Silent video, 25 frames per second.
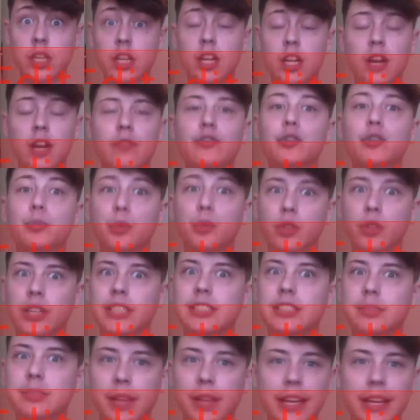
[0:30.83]
comfortable
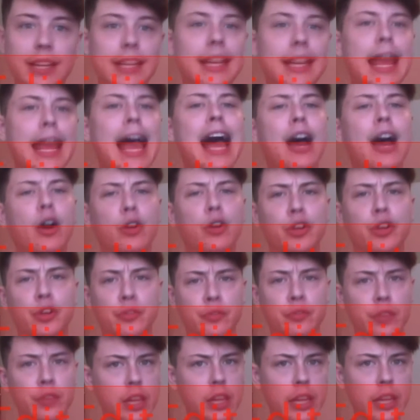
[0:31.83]
explaining how you're
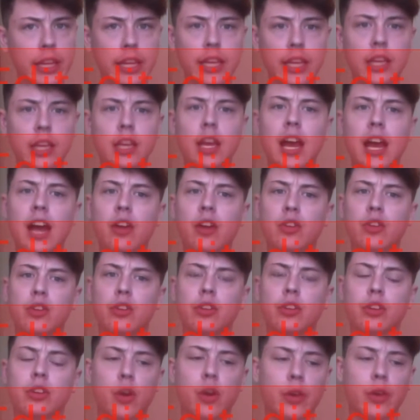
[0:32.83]
feeling, how you're
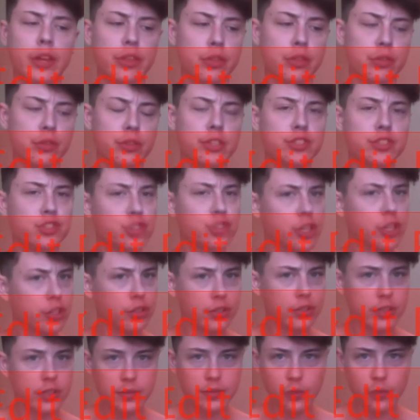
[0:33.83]
going through this gender
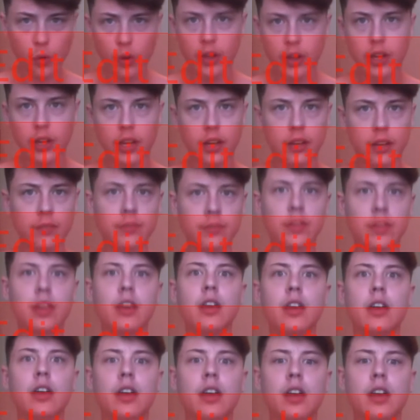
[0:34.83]
dysphoria.
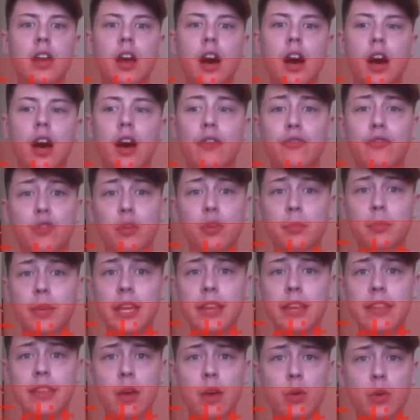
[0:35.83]
For me,
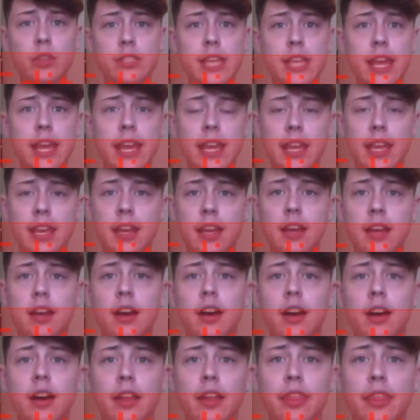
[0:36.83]
that was a
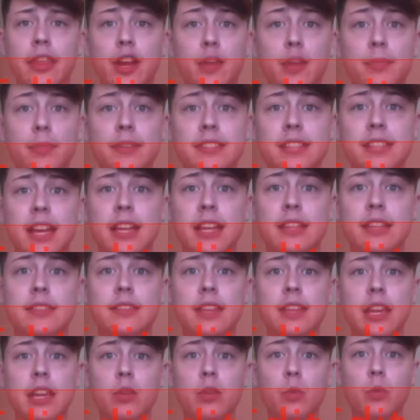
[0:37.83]
therapist I'd
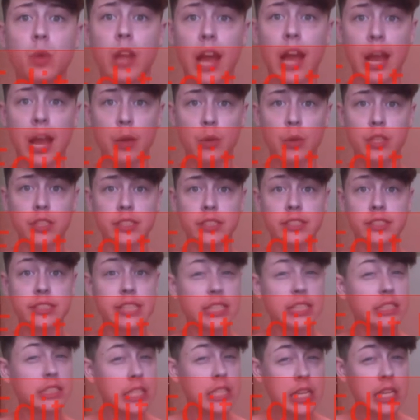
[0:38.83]
seen when I was
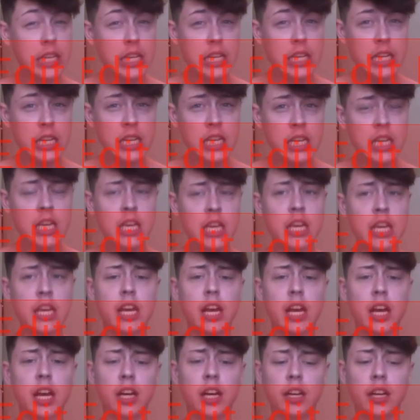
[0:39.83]
16.
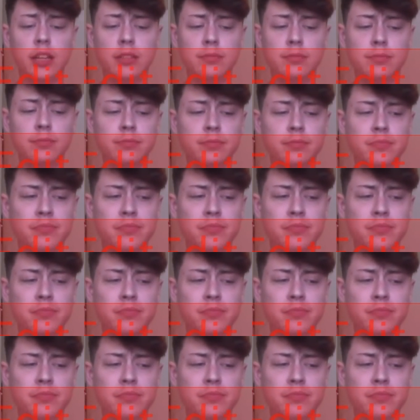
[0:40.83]
Um,